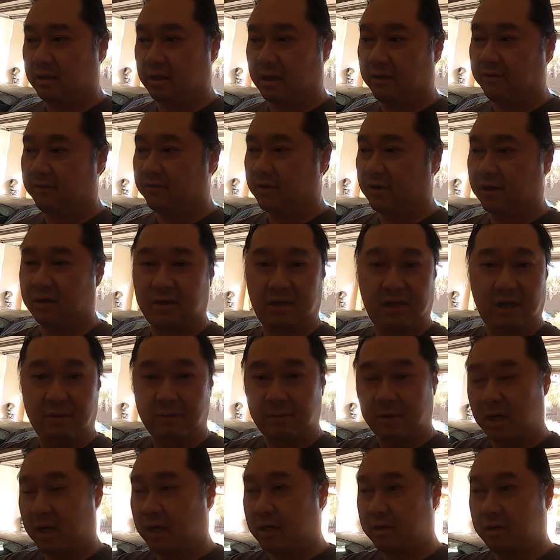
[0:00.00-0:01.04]
Even
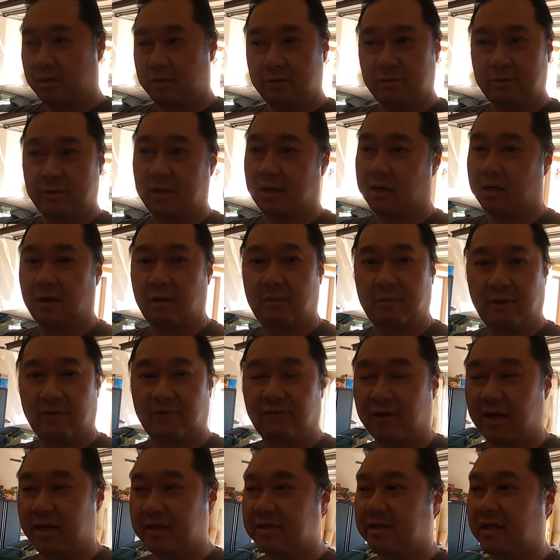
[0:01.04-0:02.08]
Eamon, Huey, and all my
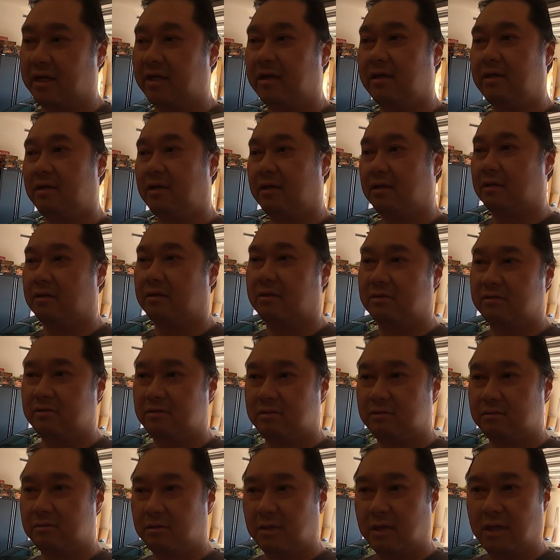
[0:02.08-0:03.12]
friends that, you know,
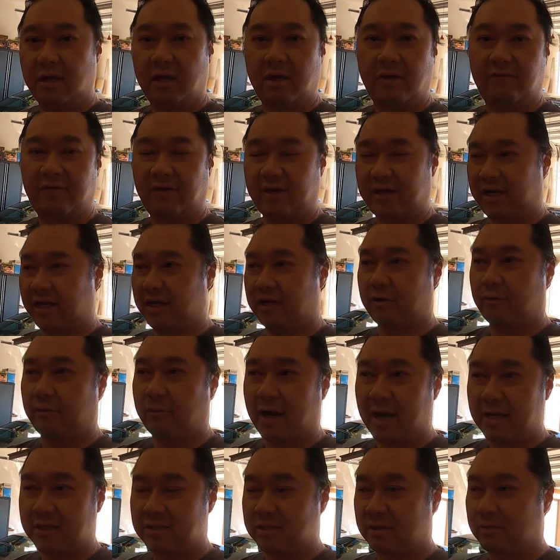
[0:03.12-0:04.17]
if I needed to
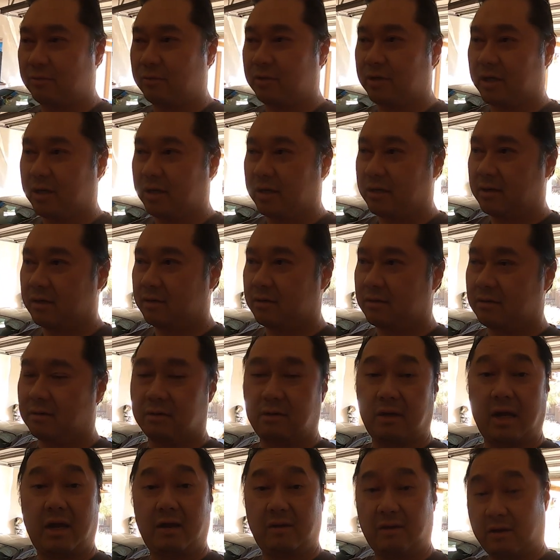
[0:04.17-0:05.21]
ride somewhere,
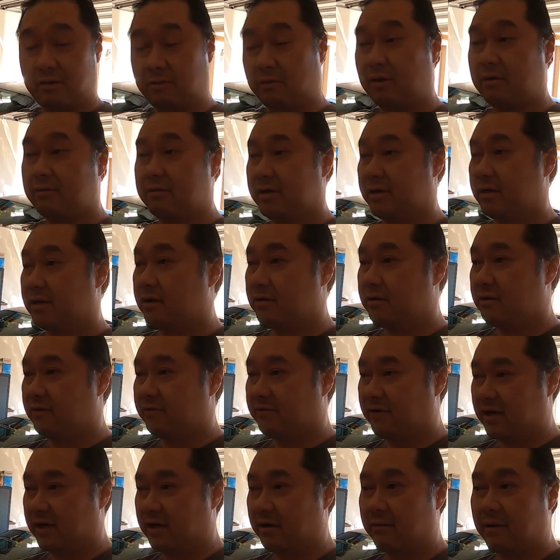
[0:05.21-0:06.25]
and Rodrigo,
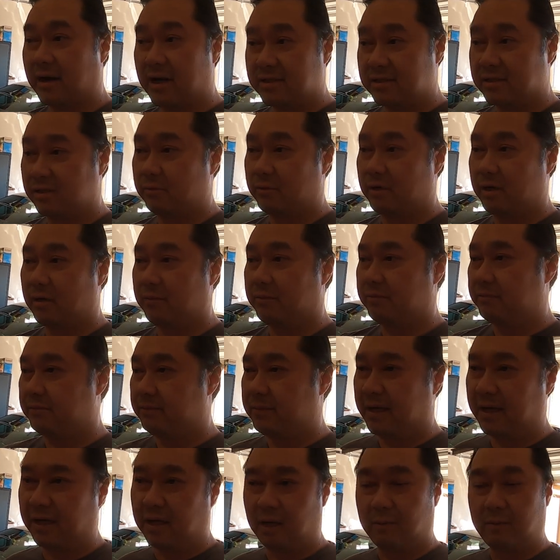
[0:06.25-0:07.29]
if I need to ride somewhere to
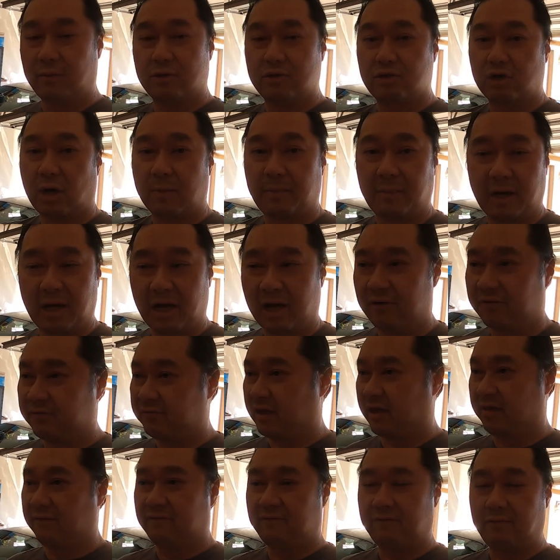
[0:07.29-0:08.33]
pick up or drop off,
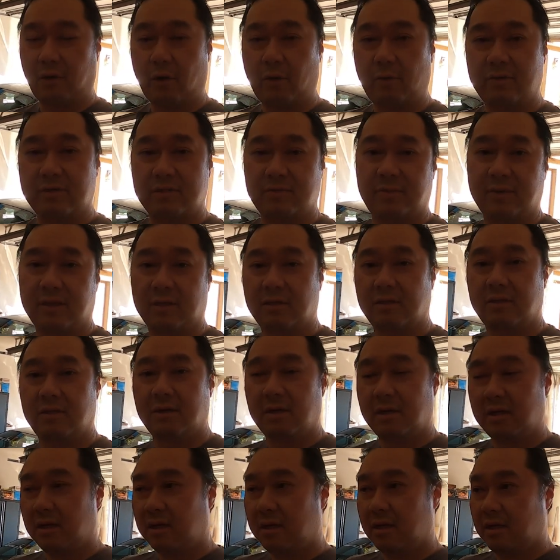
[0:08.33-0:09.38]
they've always
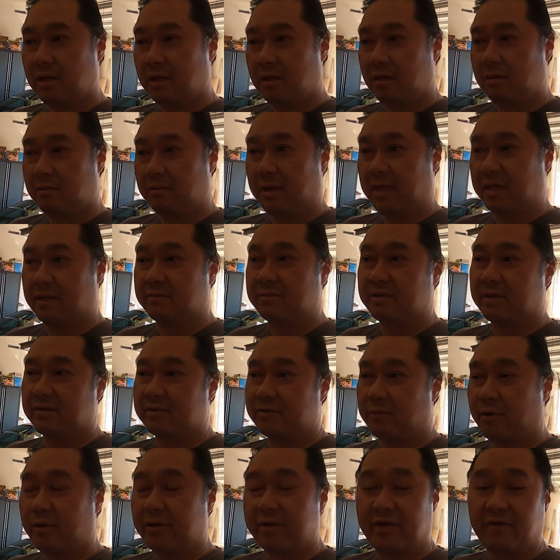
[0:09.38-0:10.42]
made
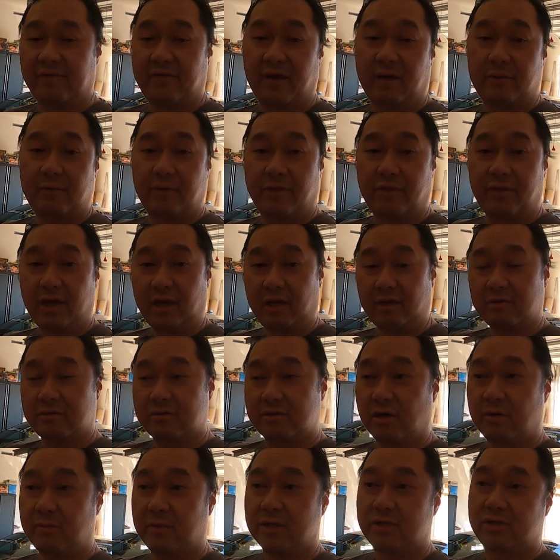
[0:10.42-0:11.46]
themselves more than available. Thank you
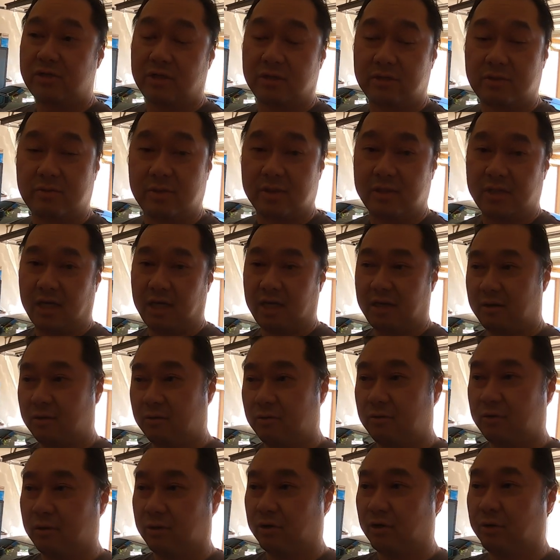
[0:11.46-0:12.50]
so much. This was a
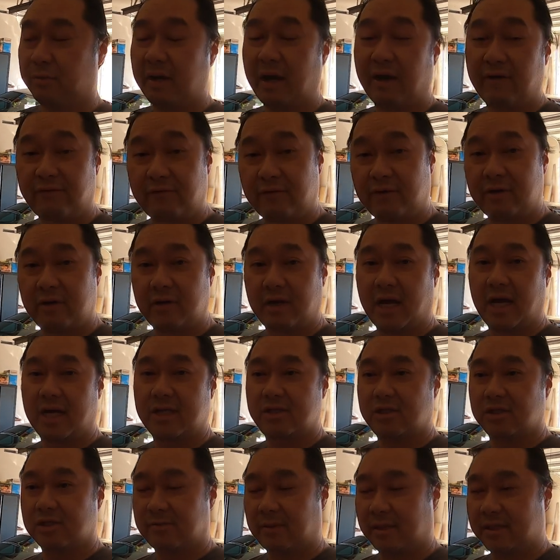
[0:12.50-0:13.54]
whole group effort,
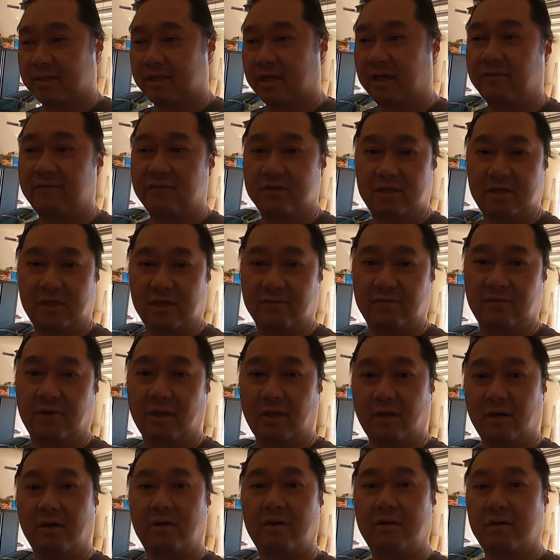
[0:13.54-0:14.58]
not just myself and Steve
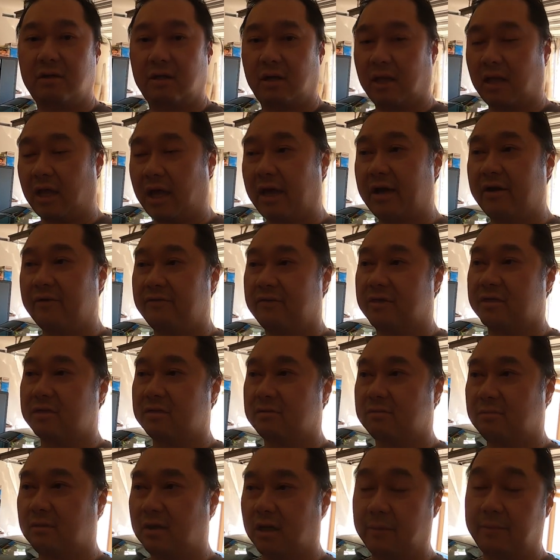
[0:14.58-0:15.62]
alone. A lot of
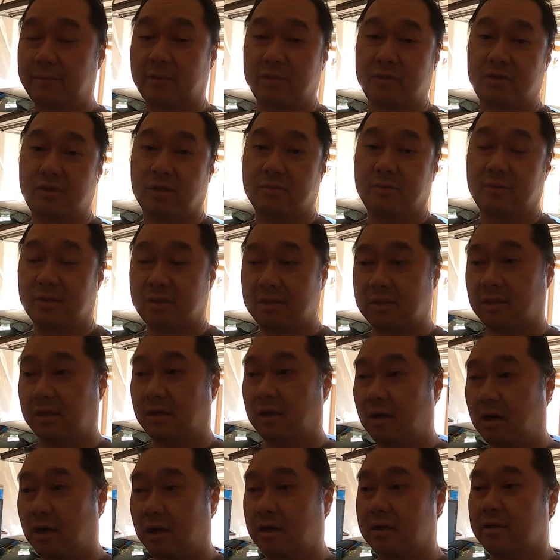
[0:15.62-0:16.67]
us helped contribute to the
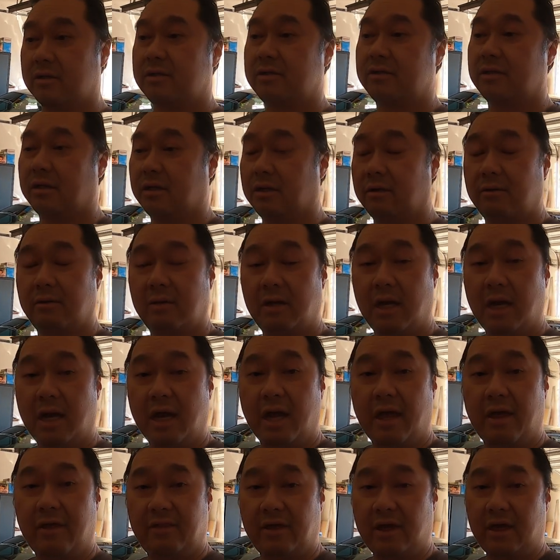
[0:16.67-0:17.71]
car. So
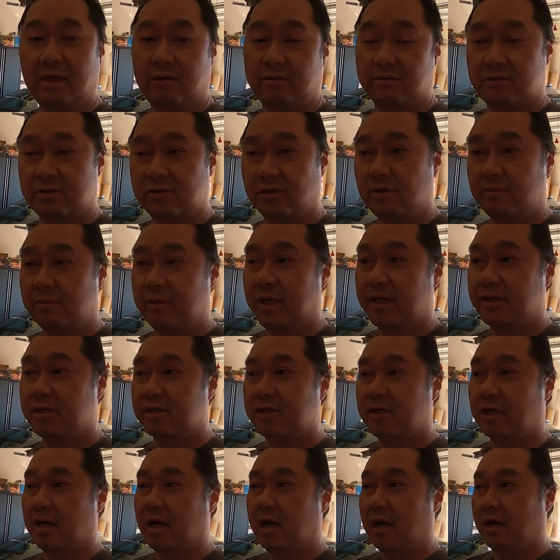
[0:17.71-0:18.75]
thank you so
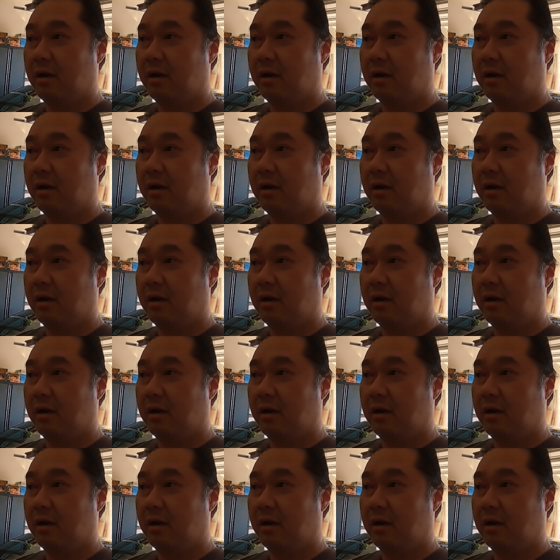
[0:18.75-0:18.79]
much.